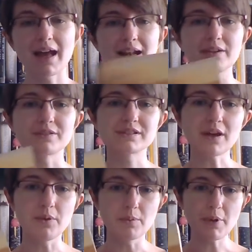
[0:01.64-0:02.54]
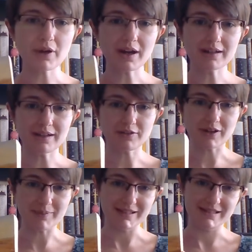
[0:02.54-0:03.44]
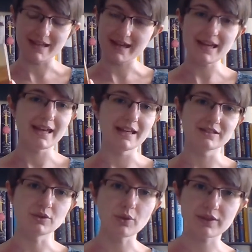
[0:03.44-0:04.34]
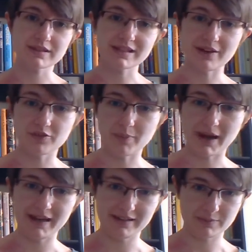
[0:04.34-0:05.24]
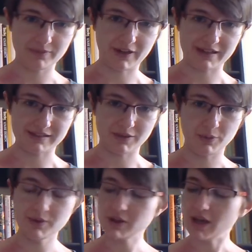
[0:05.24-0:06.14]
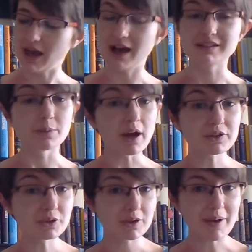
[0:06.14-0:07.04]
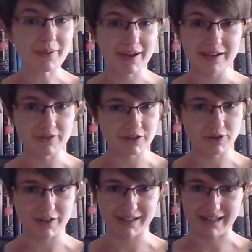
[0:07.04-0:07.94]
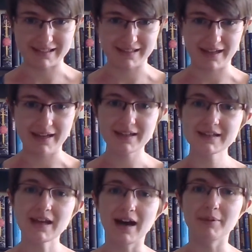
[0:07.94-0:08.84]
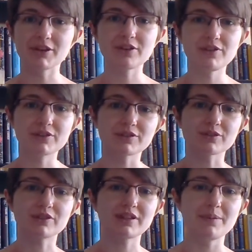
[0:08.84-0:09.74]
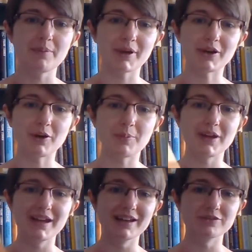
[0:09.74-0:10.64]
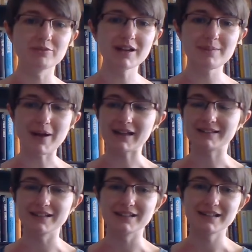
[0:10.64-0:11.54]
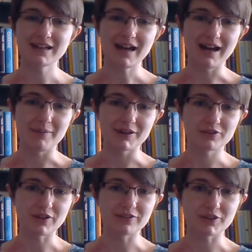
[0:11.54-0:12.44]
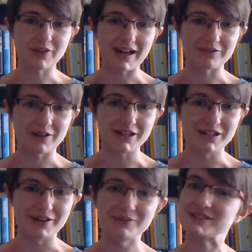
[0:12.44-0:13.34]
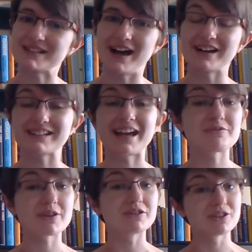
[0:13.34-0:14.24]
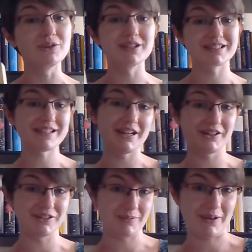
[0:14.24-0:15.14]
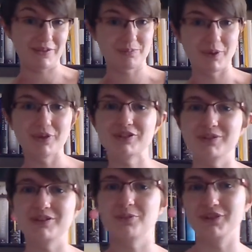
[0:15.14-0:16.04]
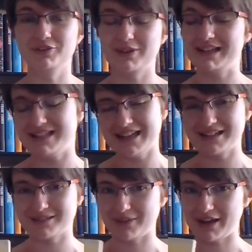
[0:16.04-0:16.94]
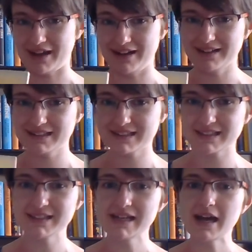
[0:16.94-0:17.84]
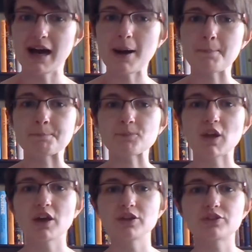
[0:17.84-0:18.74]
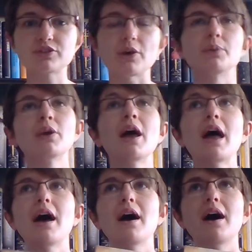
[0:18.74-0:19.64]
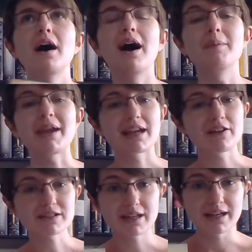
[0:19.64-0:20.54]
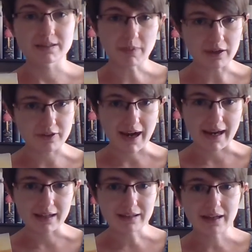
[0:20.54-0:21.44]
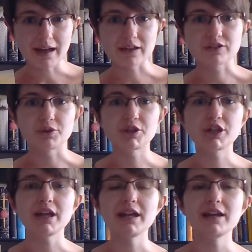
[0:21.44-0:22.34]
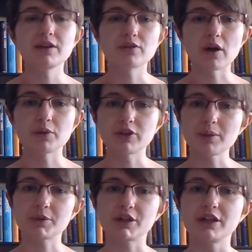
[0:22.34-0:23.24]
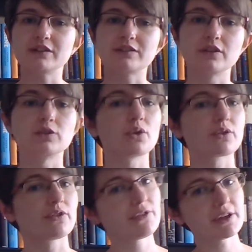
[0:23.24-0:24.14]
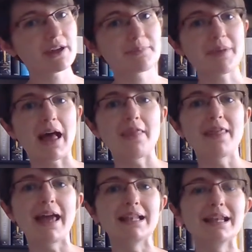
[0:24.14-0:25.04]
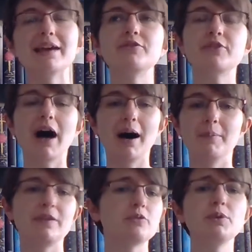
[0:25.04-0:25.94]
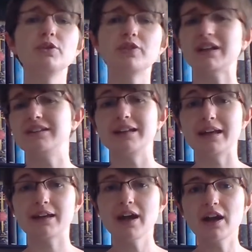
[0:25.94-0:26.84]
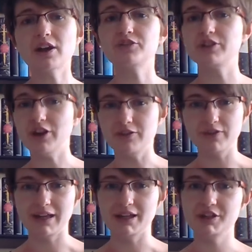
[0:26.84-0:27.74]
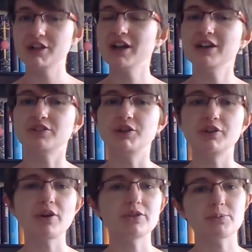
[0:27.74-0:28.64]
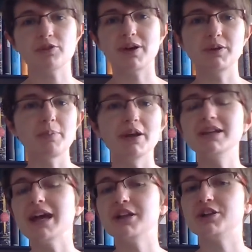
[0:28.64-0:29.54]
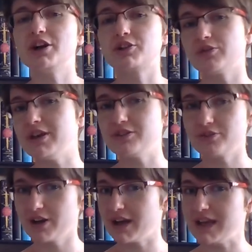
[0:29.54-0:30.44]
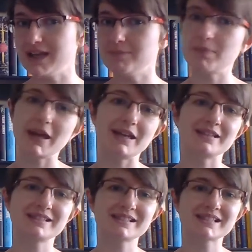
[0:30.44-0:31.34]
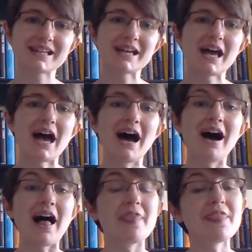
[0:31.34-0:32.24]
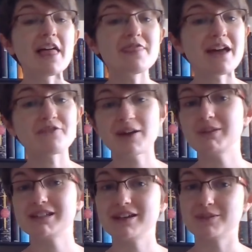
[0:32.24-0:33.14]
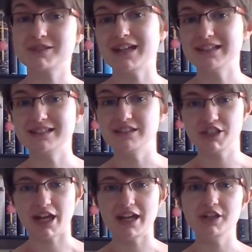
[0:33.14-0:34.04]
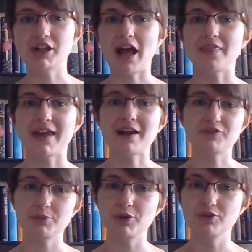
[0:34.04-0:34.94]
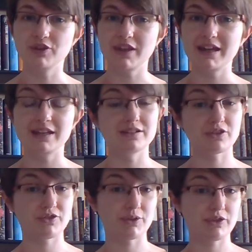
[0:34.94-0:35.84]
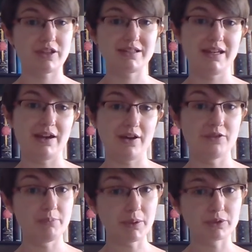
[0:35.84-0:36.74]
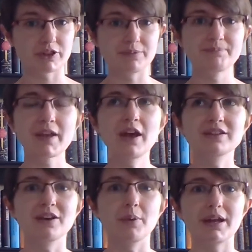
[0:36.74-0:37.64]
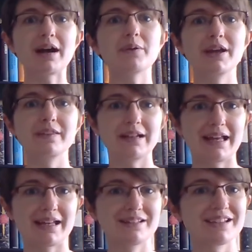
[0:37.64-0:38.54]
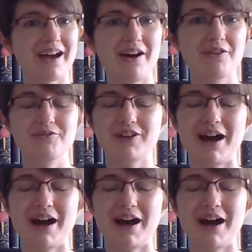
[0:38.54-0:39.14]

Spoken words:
Hello, so the book I'd like to recommend today is North and South by Elizabeth Gaskell. So we are talking about a Victorian classic here. I don't know if you can sort of see, but my copy is really battered and it's full of sort of handwritten notes because I have written two dissertations about this book, so it is one that's really dear to my heart. So our main character is Margaret Hale. So she grows up, she's the daughter of a vicar, and they live in this beautiful idyllic countryside village. So she grows up surrounded by nature, greenery, peace. And then their family circumstances change and they have to move to the industrial city of Milton. So we're now in the land of